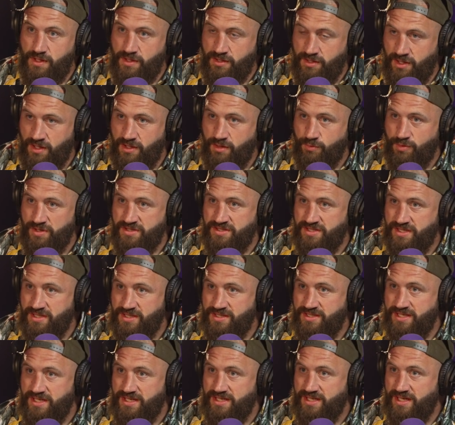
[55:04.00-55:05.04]
You know the ones that you
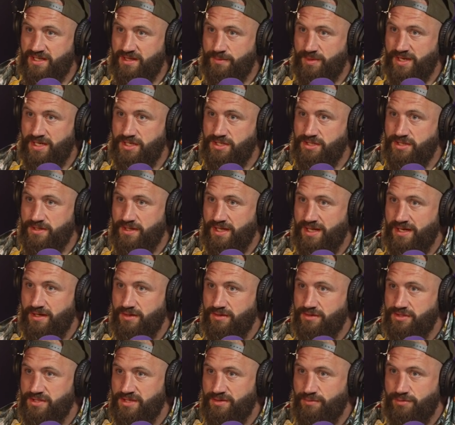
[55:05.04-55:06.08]
see down the beach and that
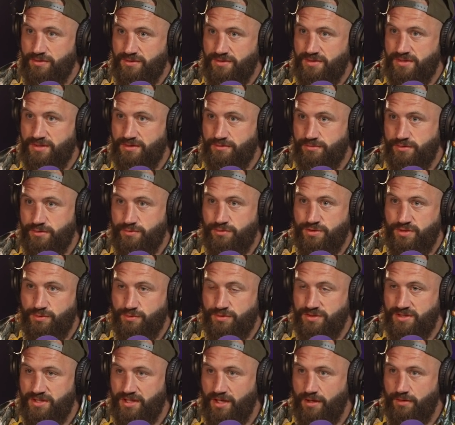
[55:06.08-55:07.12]
lot. She wants she she
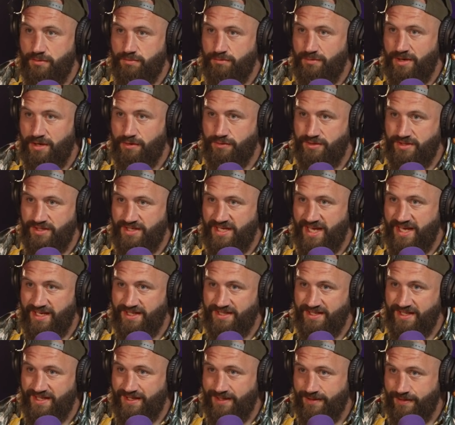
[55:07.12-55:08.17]
wants to go metal
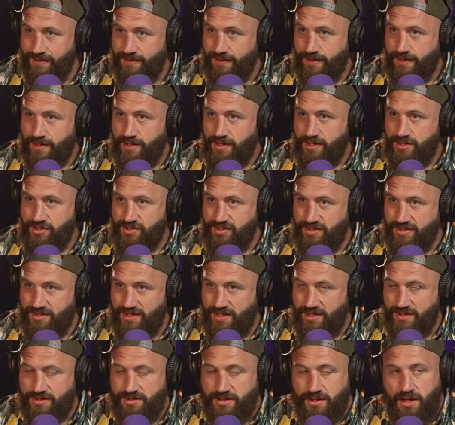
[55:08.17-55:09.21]
detecting. She
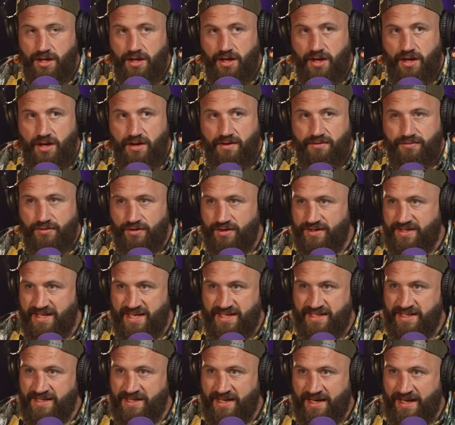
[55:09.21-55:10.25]
says for her
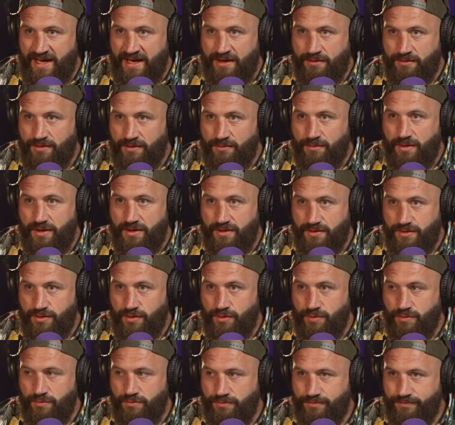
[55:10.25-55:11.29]
daddy day out. I'm like,
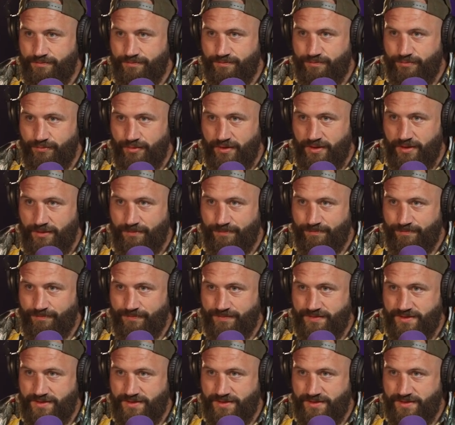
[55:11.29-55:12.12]
cool. Brilliant.